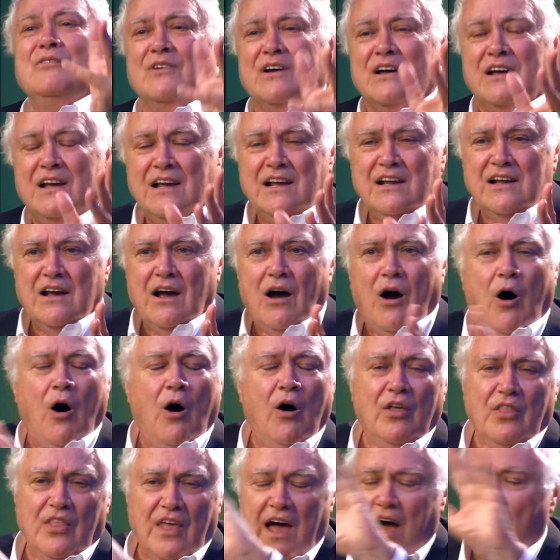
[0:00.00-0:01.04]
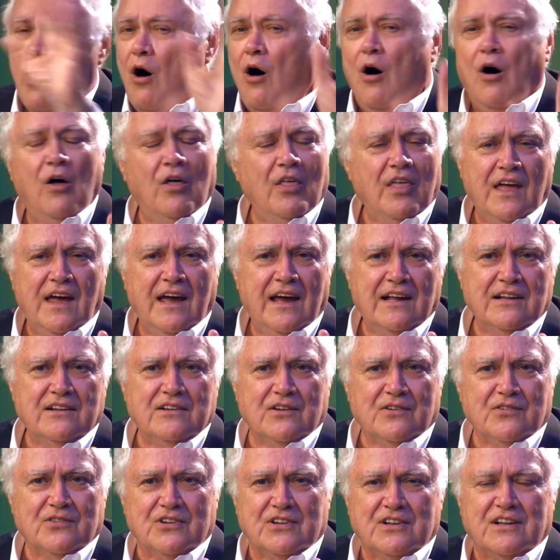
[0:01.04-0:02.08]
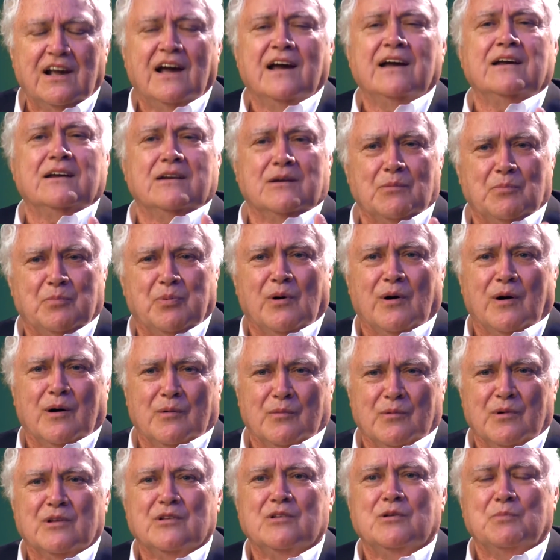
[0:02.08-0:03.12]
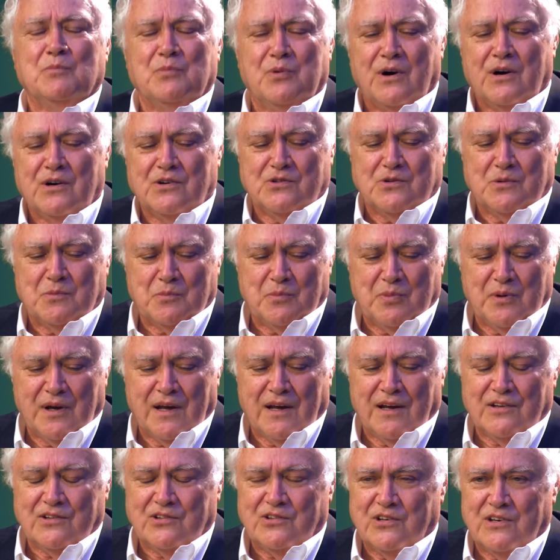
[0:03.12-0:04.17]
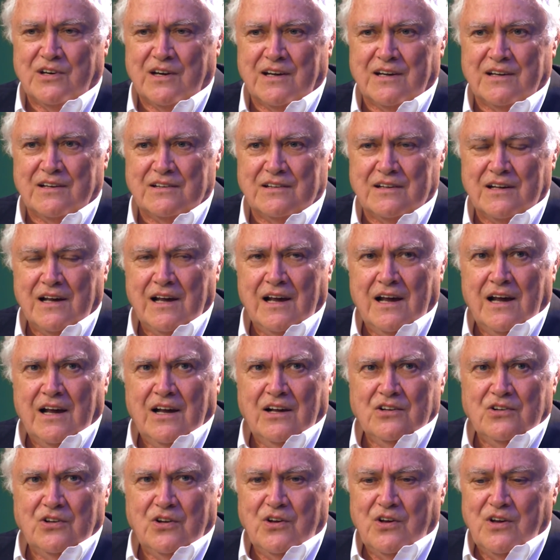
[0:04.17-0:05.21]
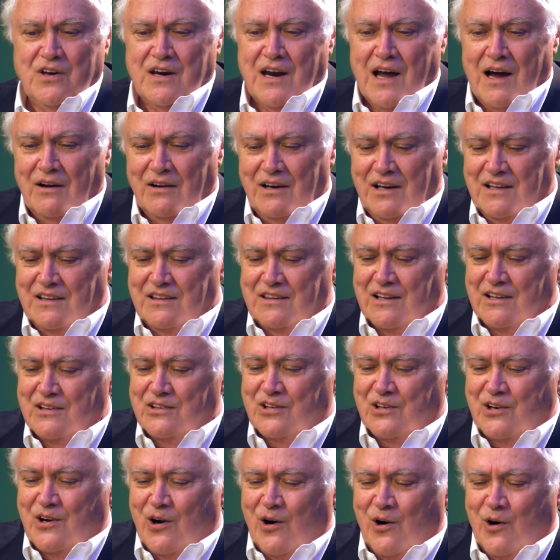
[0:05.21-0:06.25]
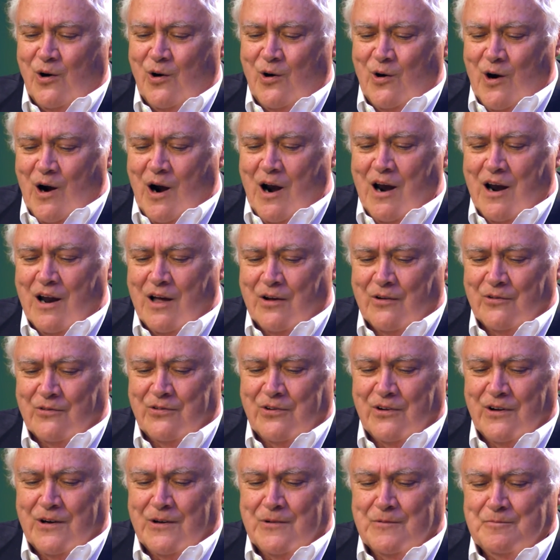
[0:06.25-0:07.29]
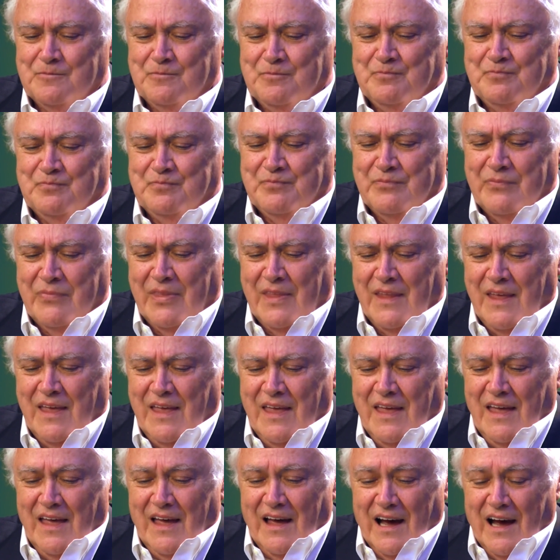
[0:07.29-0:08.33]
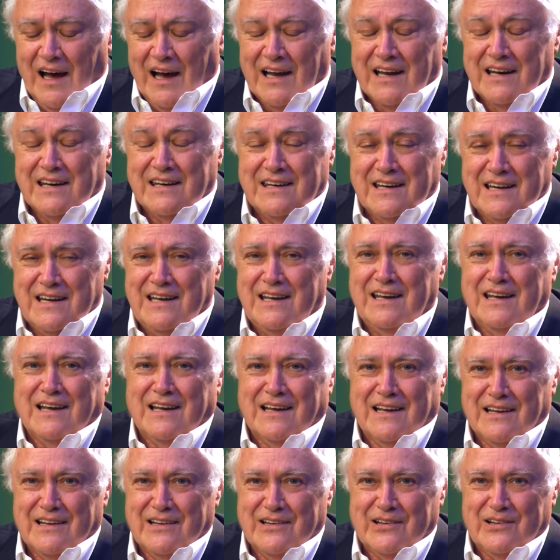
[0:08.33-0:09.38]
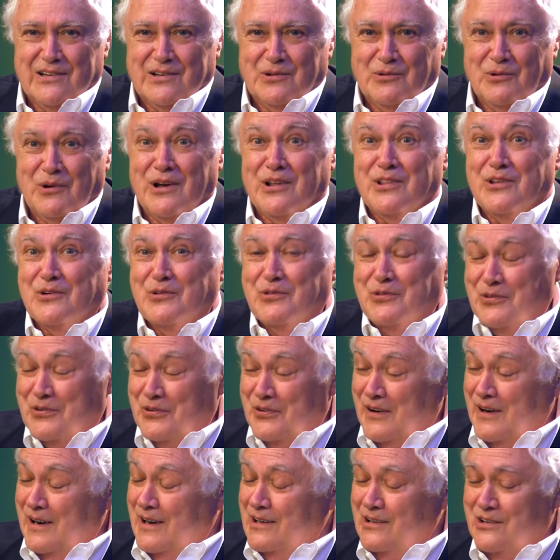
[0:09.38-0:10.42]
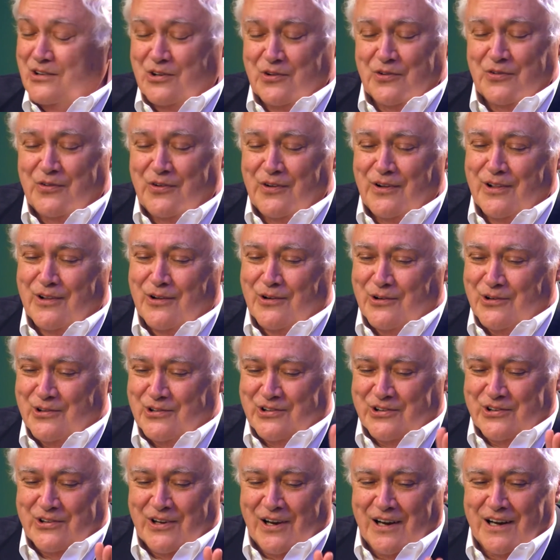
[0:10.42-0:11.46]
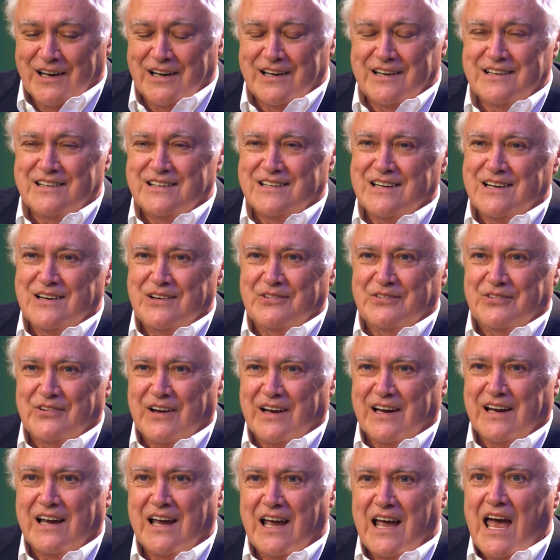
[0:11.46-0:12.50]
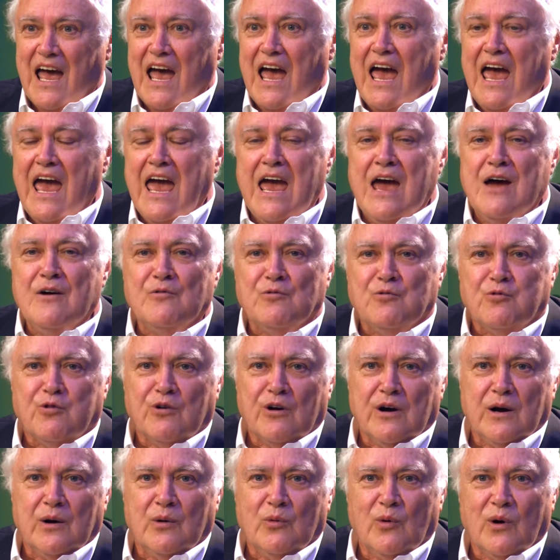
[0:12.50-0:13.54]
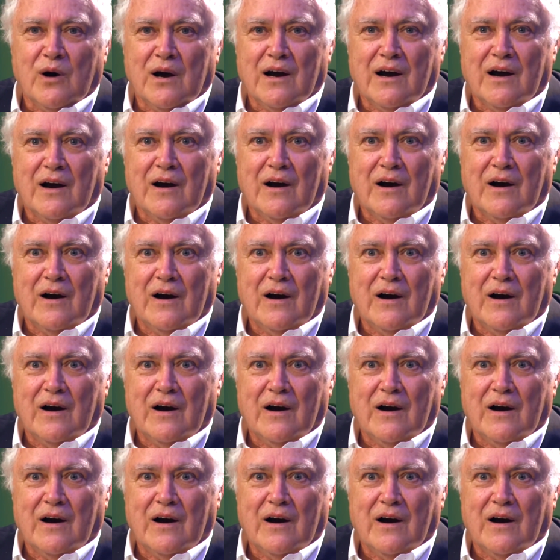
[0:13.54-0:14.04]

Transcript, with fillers: of a all the, all the heads of psych departments, Prussian PhDs. So you now get this kernel of ideas, whether fanciful or scientific, everywhere.